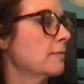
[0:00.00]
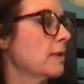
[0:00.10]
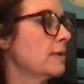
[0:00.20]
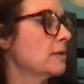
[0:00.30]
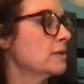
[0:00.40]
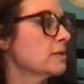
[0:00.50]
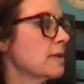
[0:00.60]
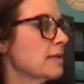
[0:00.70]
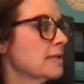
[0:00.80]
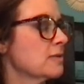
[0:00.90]
Maybe I'll just
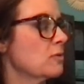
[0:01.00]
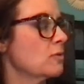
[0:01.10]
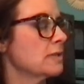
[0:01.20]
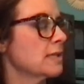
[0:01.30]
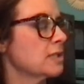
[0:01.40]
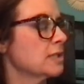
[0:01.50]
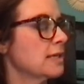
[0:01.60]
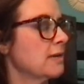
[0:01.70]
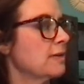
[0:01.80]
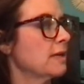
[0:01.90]
make this whole section
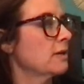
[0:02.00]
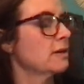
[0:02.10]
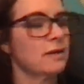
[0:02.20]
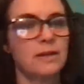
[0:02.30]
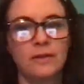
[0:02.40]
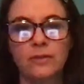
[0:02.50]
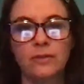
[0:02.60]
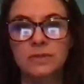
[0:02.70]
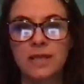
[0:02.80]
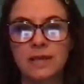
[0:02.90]
down here
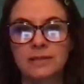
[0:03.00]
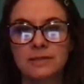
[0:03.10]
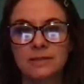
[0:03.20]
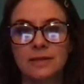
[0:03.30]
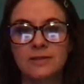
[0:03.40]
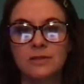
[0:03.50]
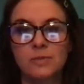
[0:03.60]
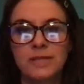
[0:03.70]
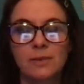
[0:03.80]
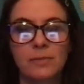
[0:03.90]
those lines. It's
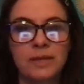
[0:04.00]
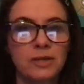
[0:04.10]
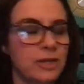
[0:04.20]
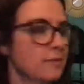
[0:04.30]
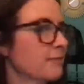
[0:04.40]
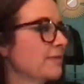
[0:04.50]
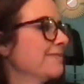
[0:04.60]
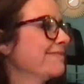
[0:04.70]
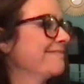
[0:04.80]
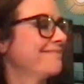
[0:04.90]
almost like a beard.
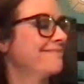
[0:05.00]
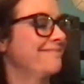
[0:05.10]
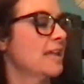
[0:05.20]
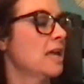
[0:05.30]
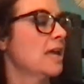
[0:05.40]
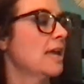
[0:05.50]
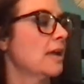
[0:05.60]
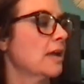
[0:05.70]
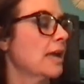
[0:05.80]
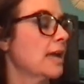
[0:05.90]

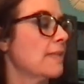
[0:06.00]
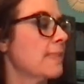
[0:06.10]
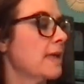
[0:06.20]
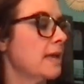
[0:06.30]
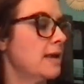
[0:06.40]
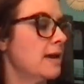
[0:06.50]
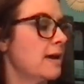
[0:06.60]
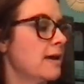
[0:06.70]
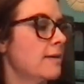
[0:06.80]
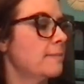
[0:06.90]
Okay, and then
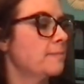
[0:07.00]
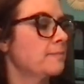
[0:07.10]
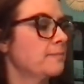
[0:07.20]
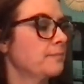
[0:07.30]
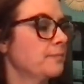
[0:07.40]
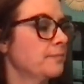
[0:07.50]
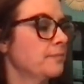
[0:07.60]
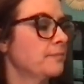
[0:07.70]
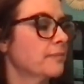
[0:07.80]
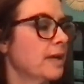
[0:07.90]

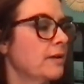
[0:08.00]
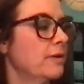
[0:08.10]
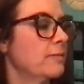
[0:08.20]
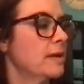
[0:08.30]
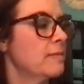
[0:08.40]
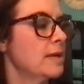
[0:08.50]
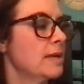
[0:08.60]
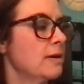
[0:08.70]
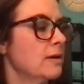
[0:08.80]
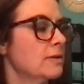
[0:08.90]
I don't know, maybe
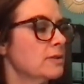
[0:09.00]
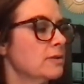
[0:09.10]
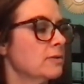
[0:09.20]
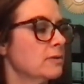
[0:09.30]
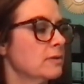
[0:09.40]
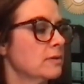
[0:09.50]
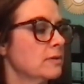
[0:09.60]
here I'll do